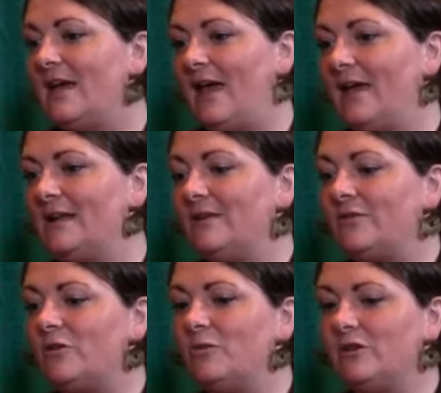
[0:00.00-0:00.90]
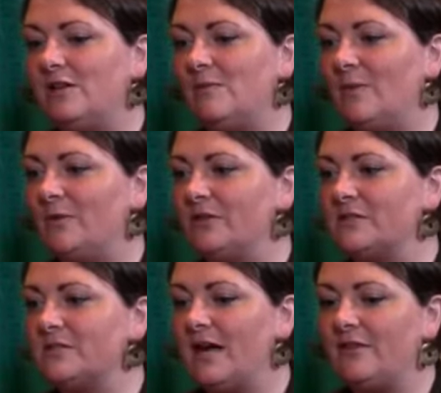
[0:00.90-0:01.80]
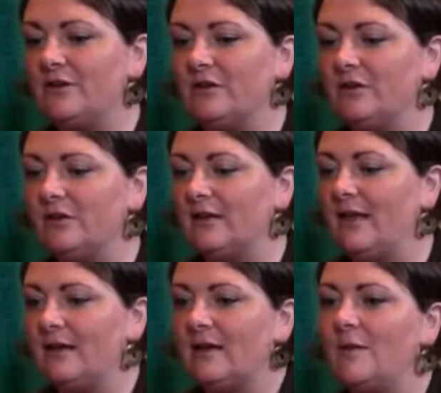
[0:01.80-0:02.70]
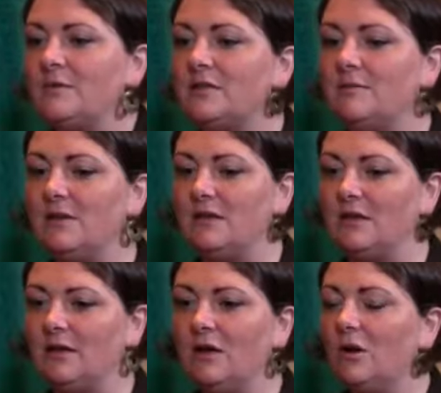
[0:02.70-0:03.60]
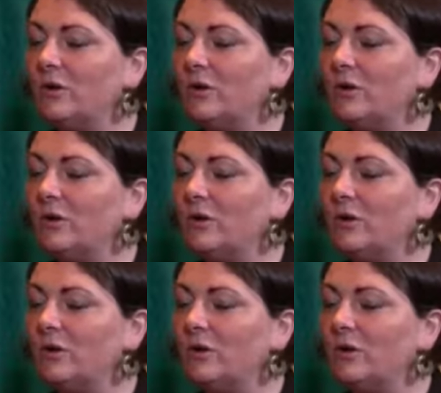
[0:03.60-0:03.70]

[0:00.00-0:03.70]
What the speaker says: And if community members either can't come to the meeting